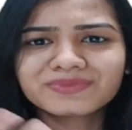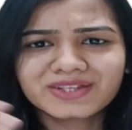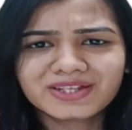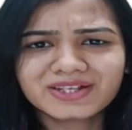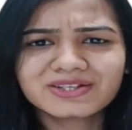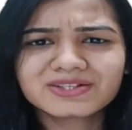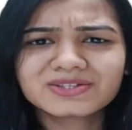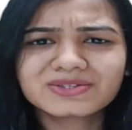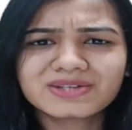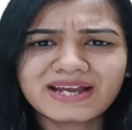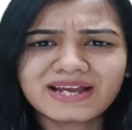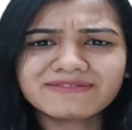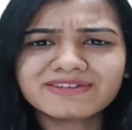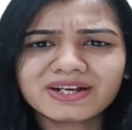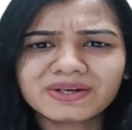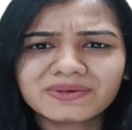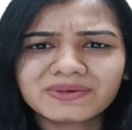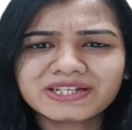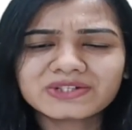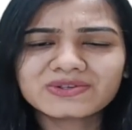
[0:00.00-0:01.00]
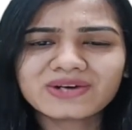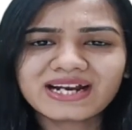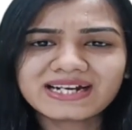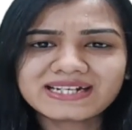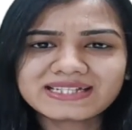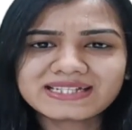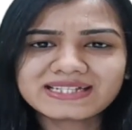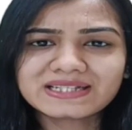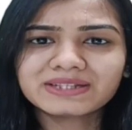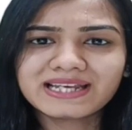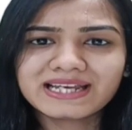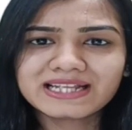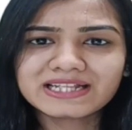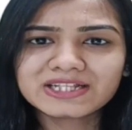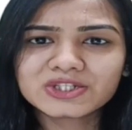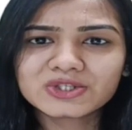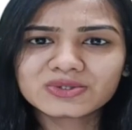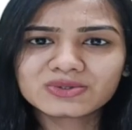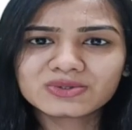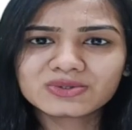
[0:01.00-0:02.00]
And we are going to add something else
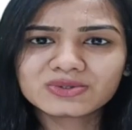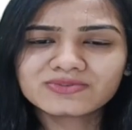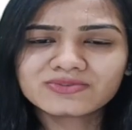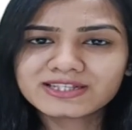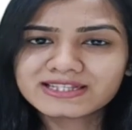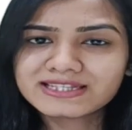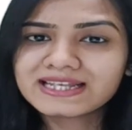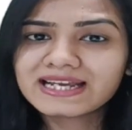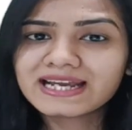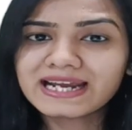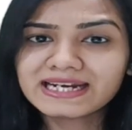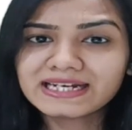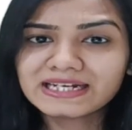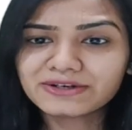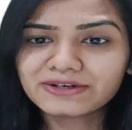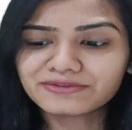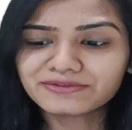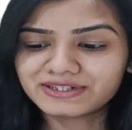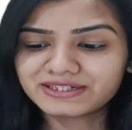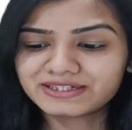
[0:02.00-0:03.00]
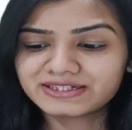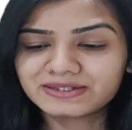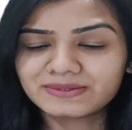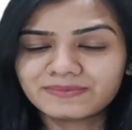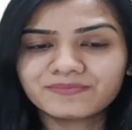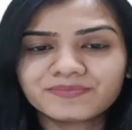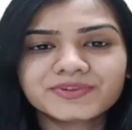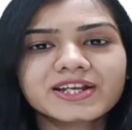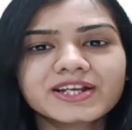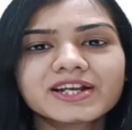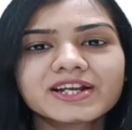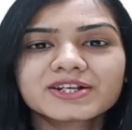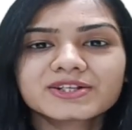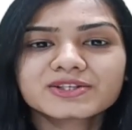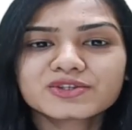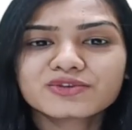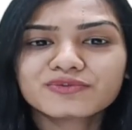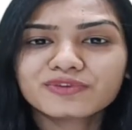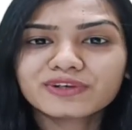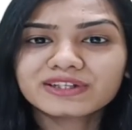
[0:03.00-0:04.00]
towards the end of it. So for
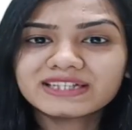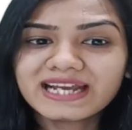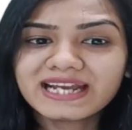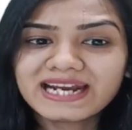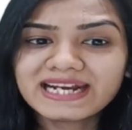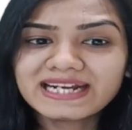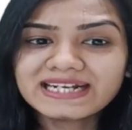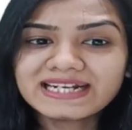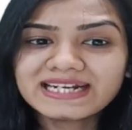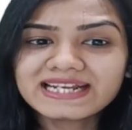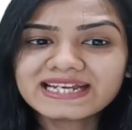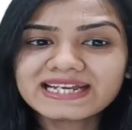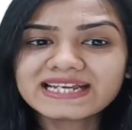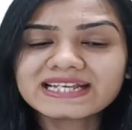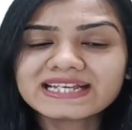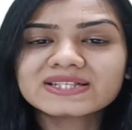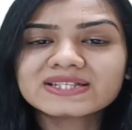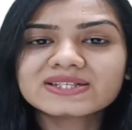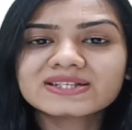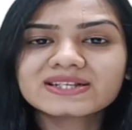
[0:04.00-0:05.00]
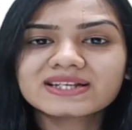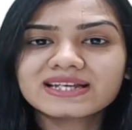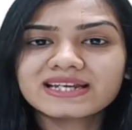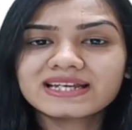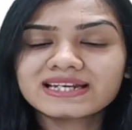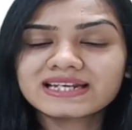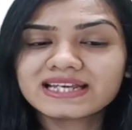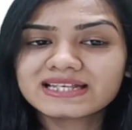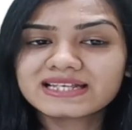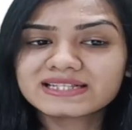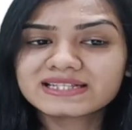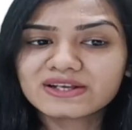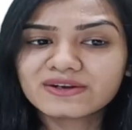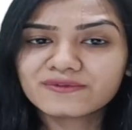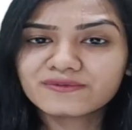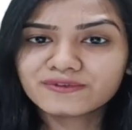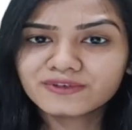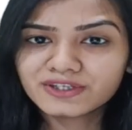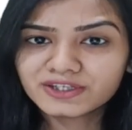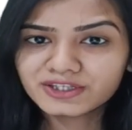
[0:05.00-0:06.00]
the endings, in case of
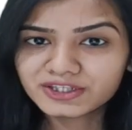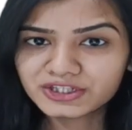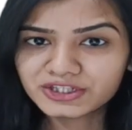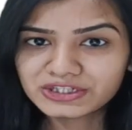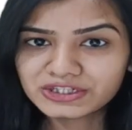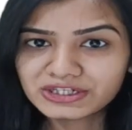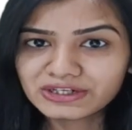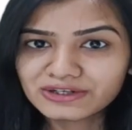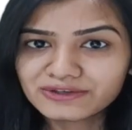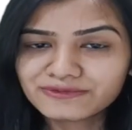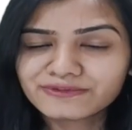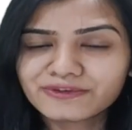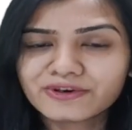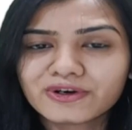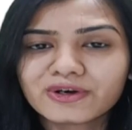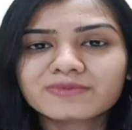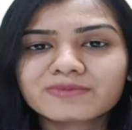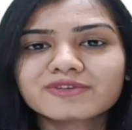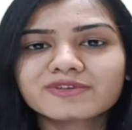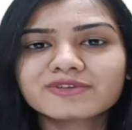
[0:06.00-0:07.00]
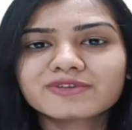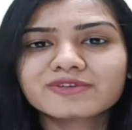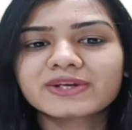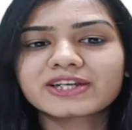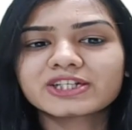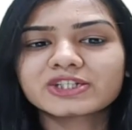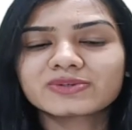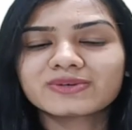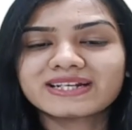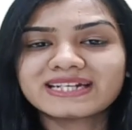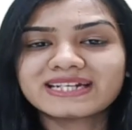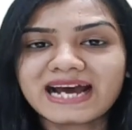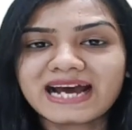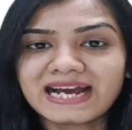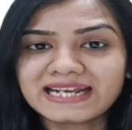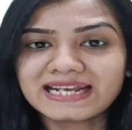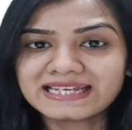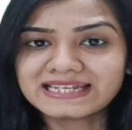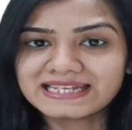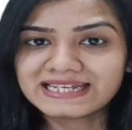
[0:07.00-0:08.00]
je form, we are going to add
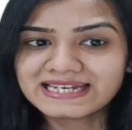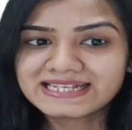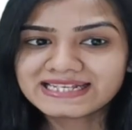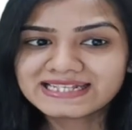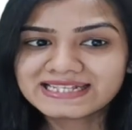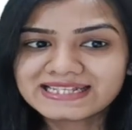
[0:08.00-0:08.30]
IES.